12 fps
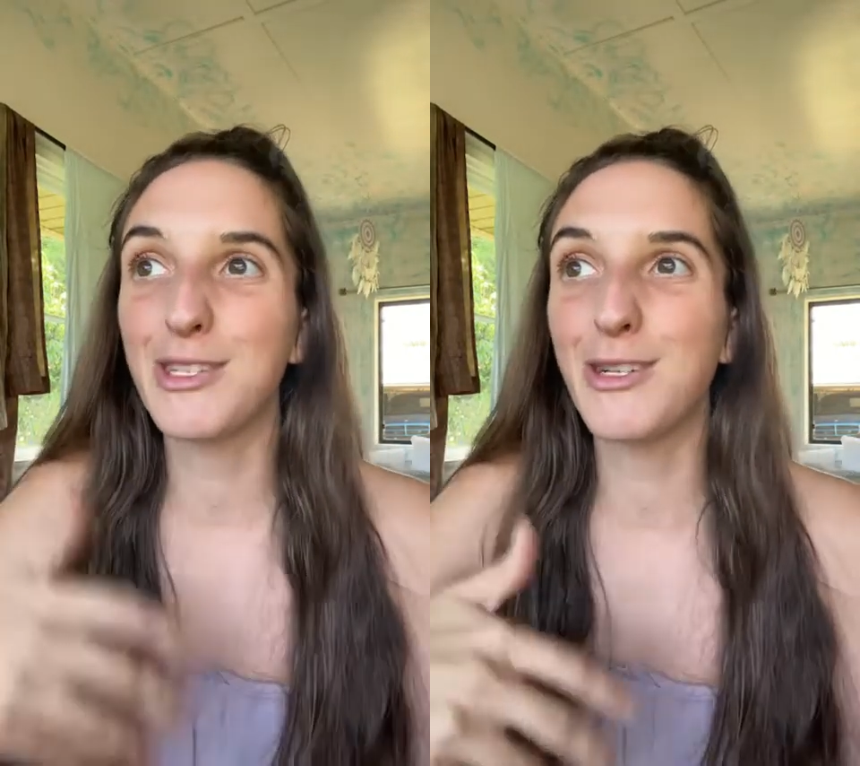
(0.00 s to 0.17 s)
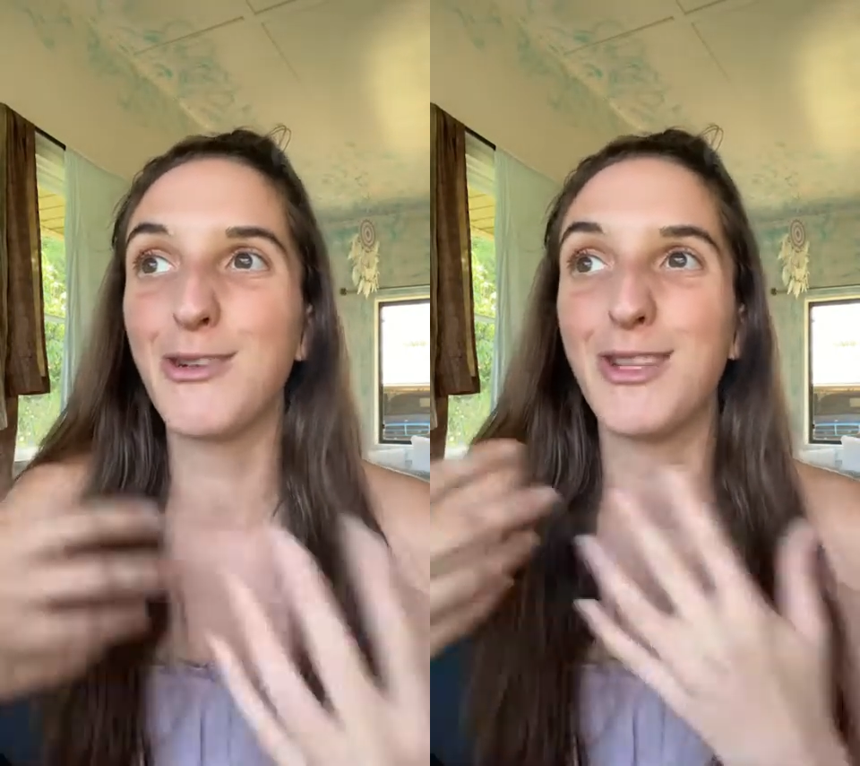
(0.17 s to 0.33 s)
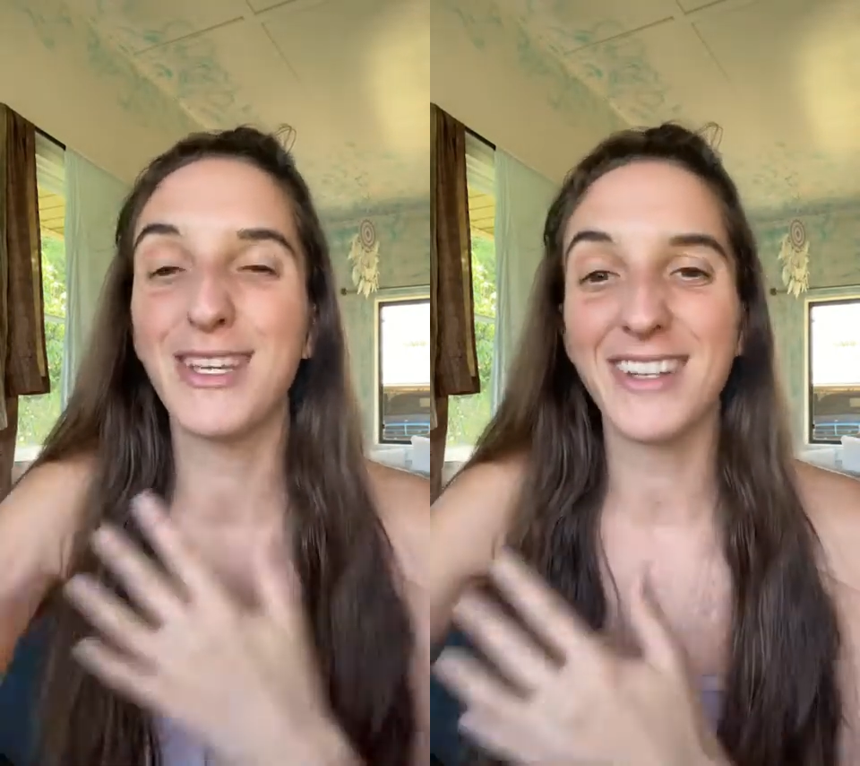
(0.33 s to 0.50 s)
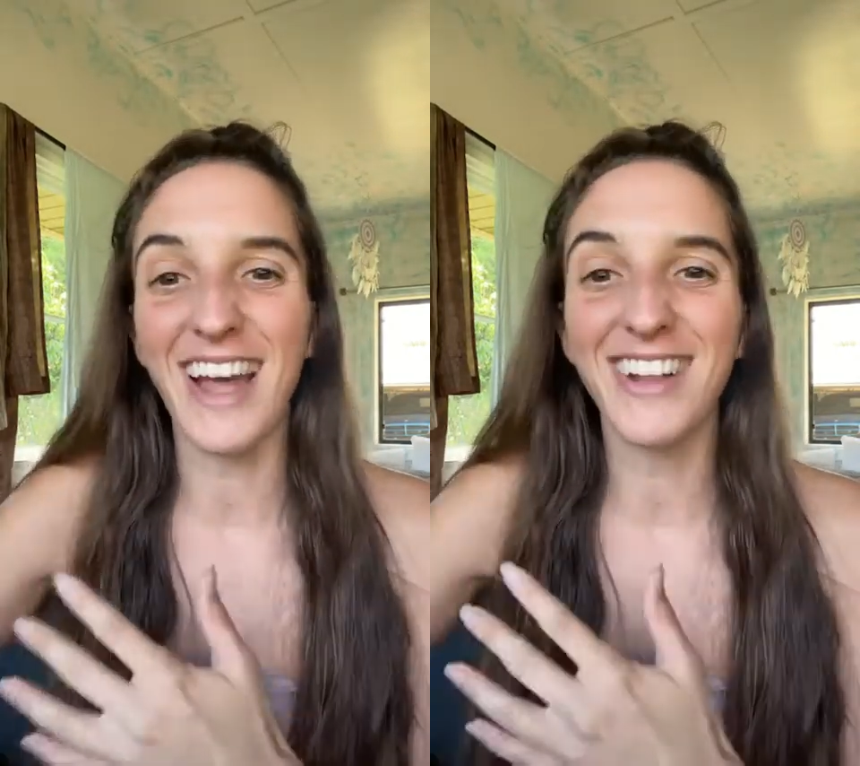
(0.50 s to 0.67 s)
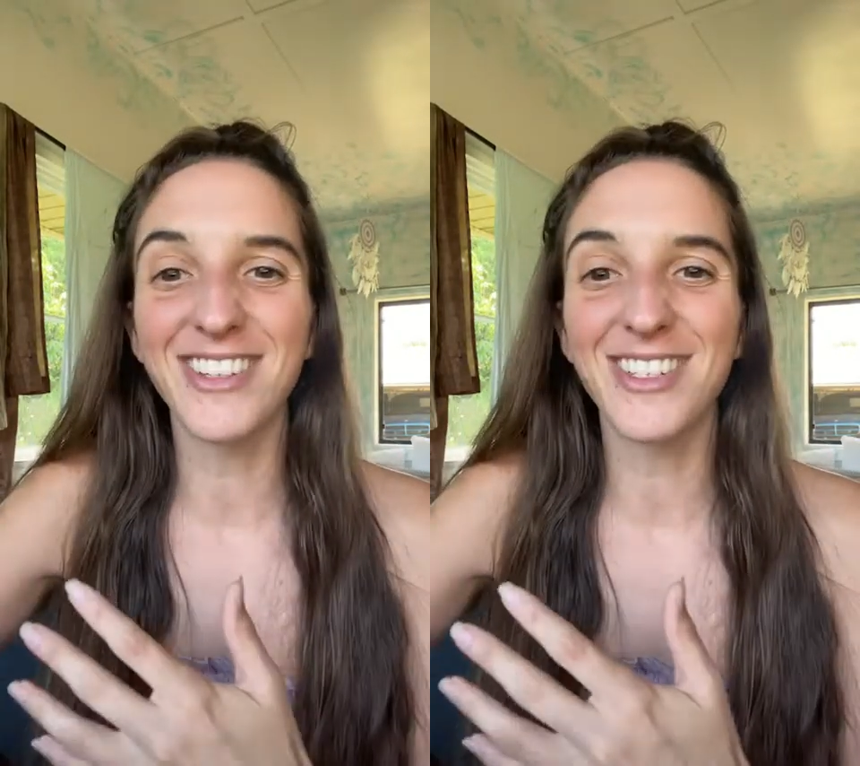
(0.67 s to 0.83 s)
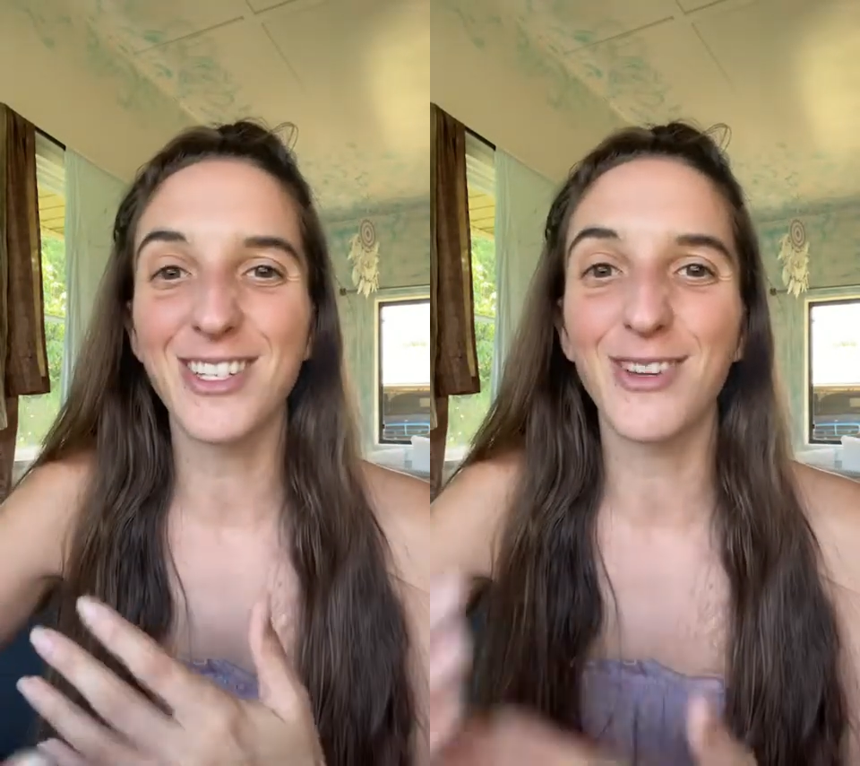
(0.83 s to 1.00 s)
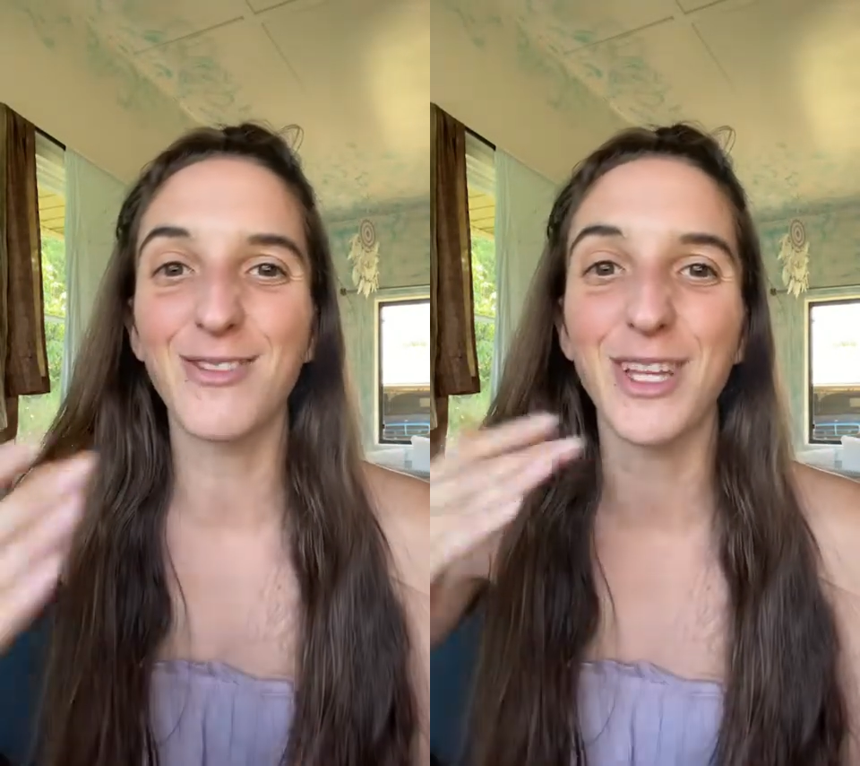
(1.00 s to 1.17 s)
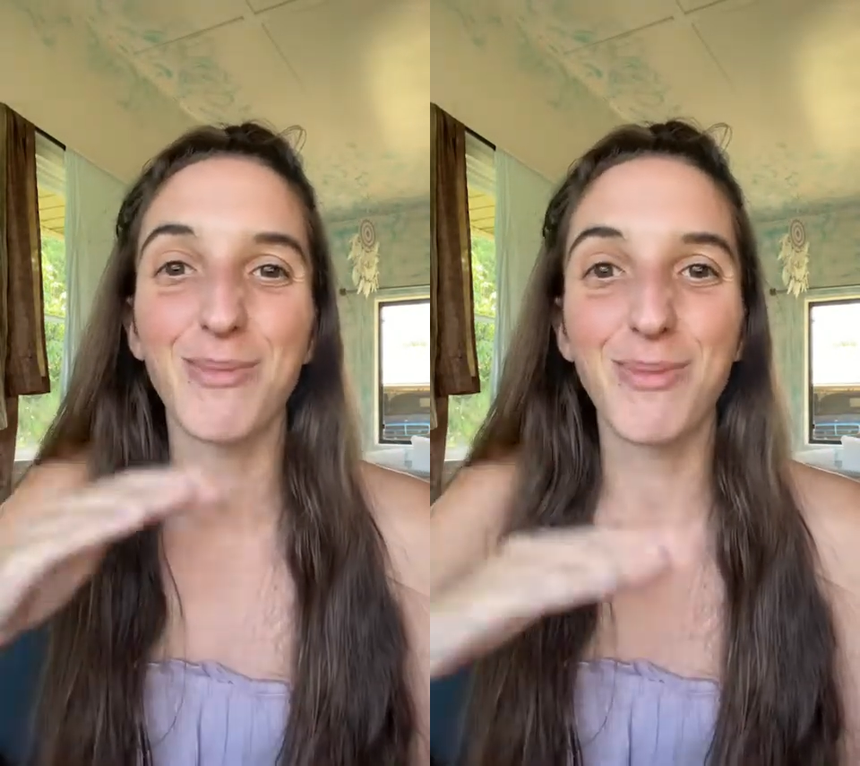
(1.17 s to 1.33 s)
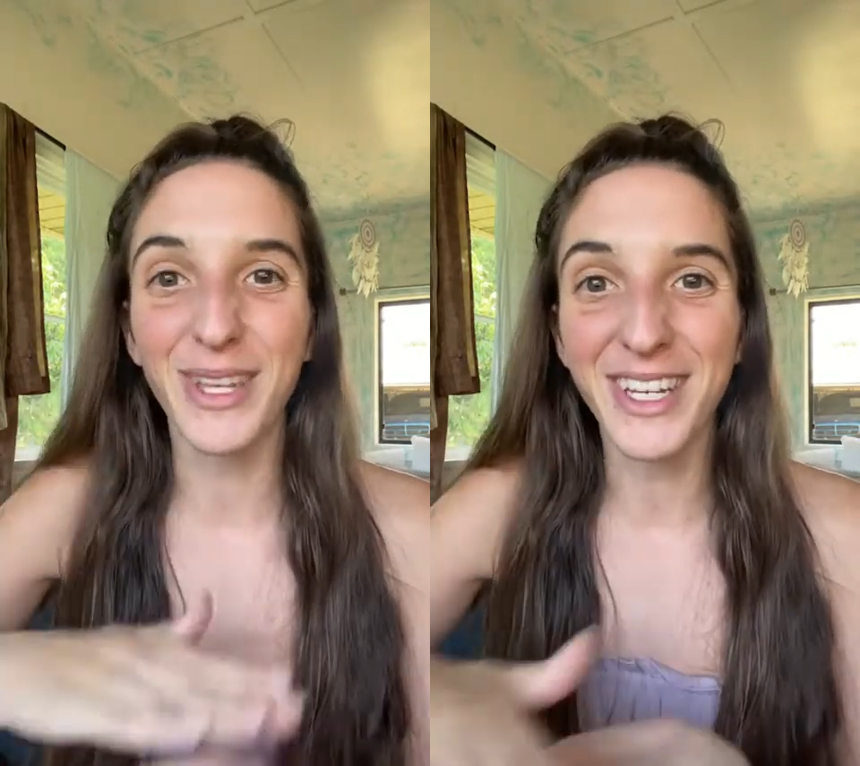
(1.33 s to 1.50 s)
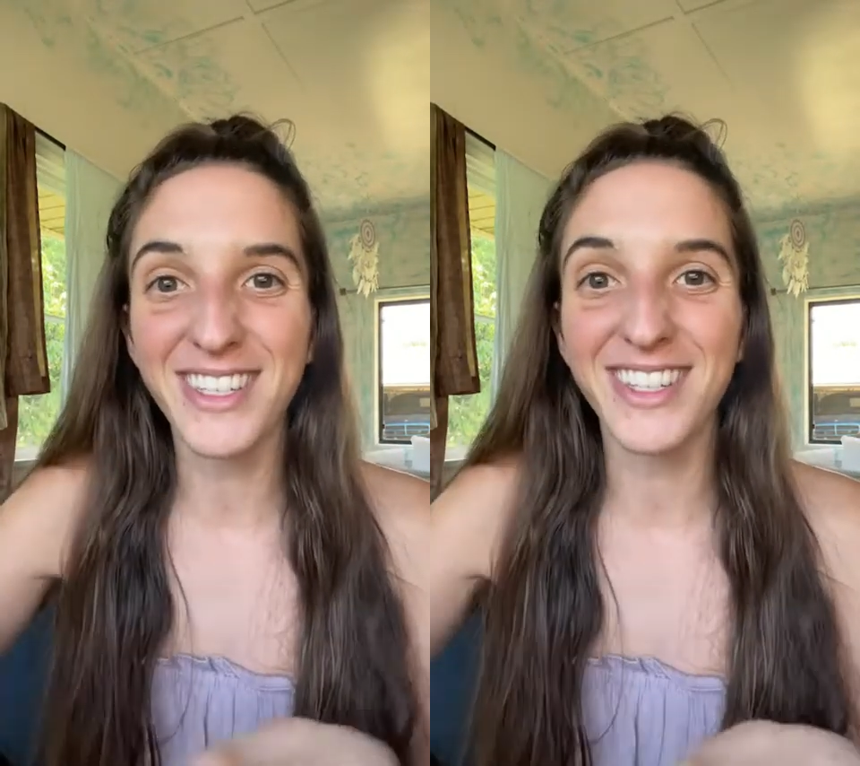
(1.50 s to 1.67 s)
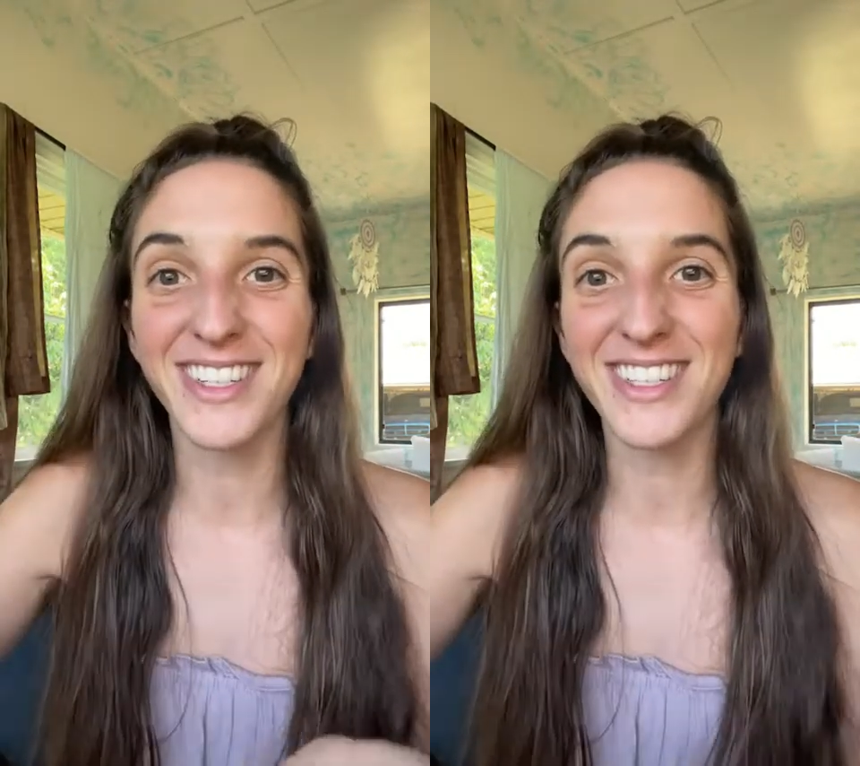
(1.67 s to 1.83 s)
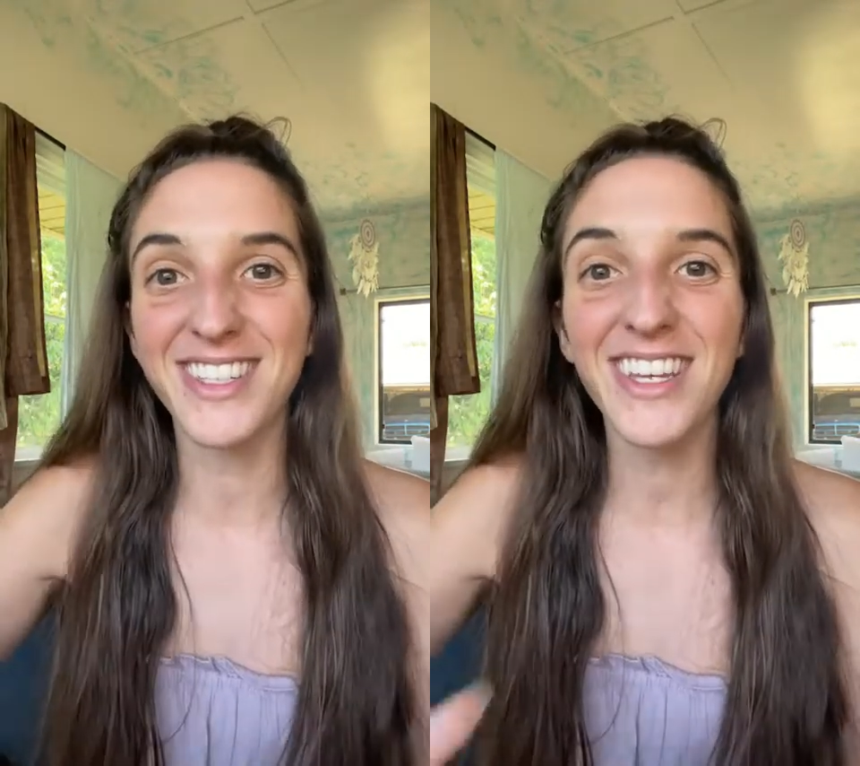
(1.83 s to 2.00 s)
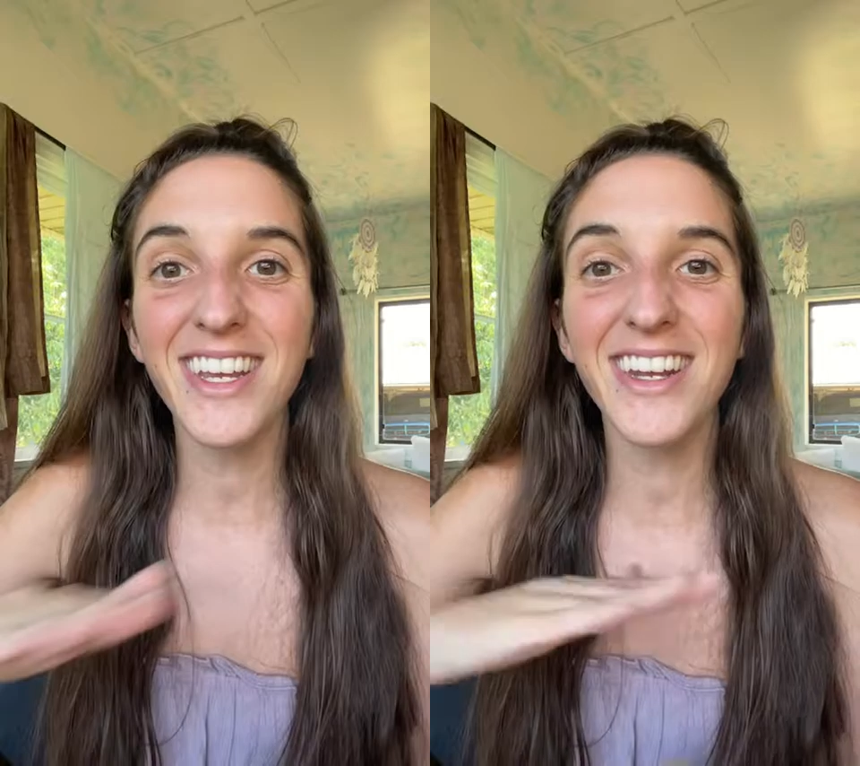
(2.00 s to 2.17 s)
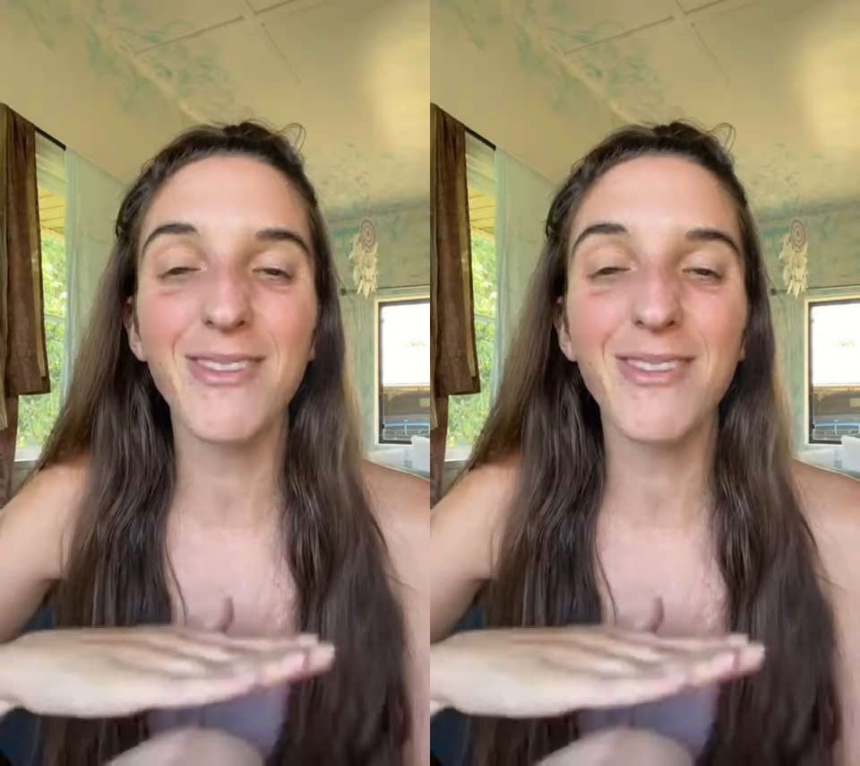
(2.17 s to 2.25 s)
to the analogy of like planting a seed